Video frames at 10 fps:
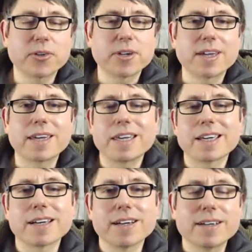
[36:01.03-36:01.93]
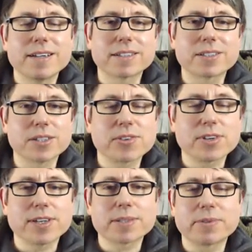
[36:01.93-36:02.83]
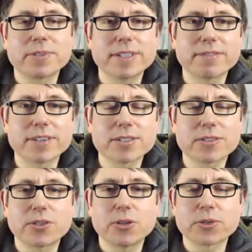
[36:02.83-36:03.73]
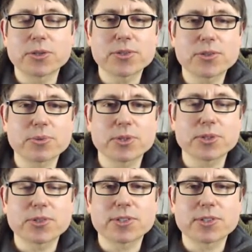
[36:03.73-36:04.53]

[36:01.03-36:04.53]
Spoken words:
here the contrast between verse and chorus was